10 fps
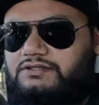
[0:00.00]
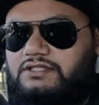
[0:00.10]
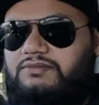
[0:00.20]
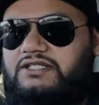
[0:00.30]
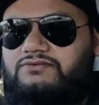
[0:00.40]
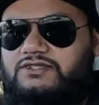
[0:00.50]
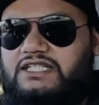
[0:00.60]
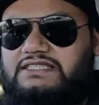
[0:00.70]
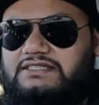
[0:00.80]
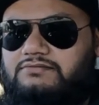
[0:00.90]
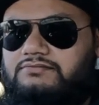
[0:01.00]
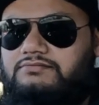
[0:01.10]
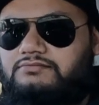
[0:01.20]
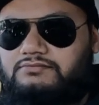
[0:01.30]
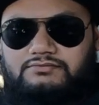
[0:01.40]
about right.
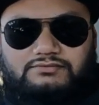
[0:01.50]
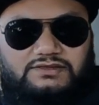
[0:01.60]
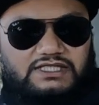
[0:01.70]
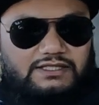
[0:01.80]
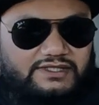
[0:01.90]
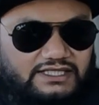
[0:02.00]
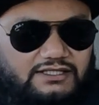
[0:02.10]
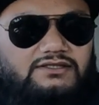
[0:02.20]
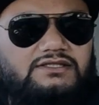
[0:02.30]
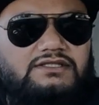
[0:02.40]
There we go.